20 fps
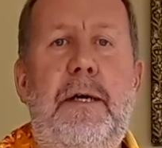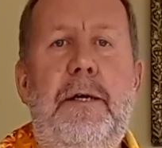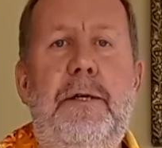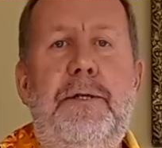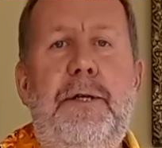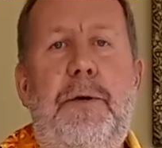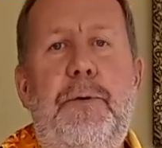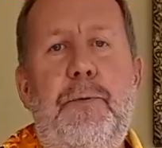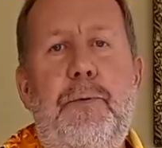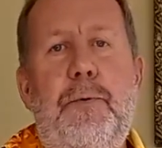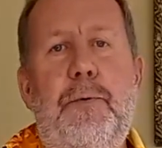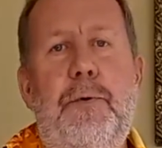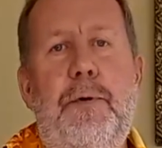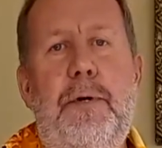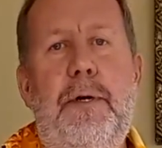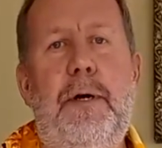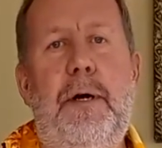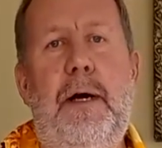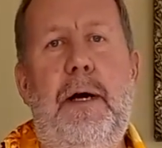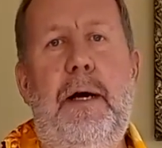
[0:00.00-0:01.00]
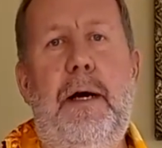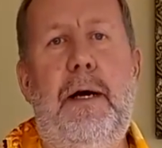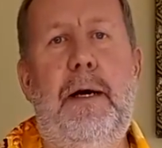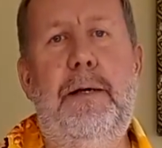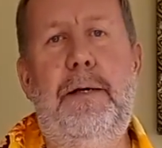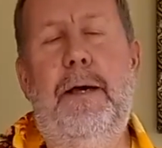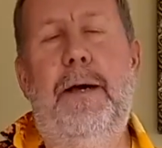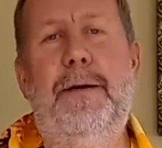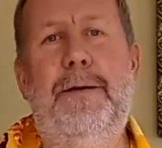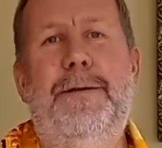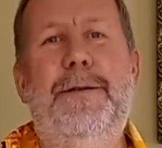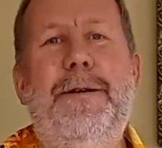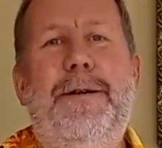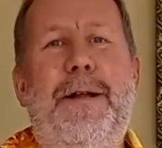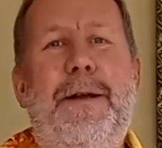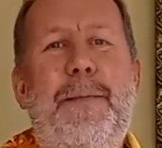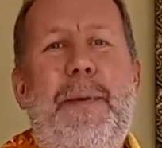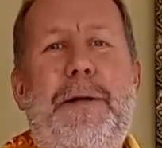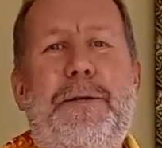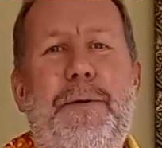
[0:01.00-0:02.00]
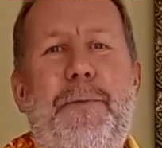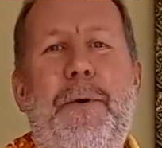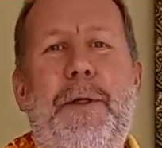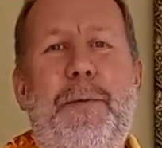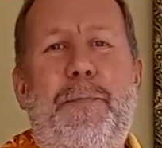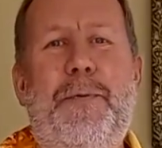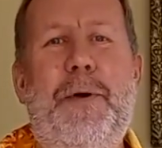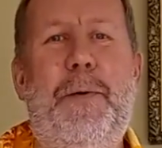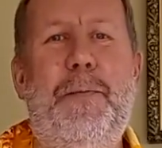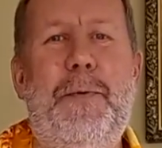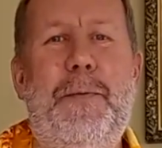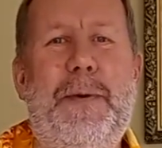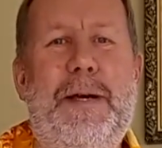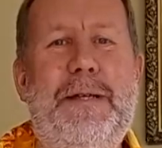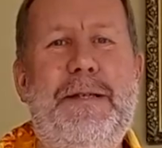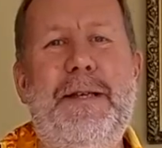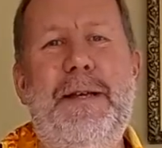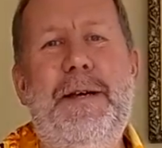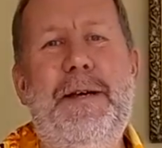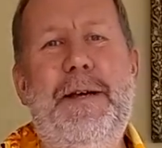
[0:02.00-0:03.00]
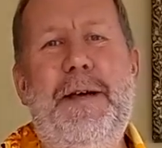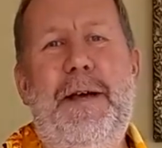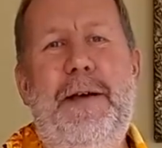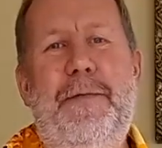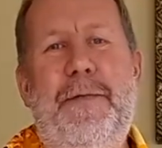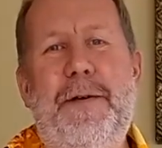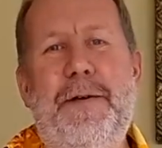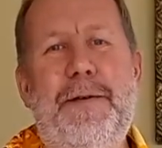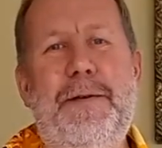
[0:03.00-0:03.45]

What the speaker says: So you can imagine what the problem is if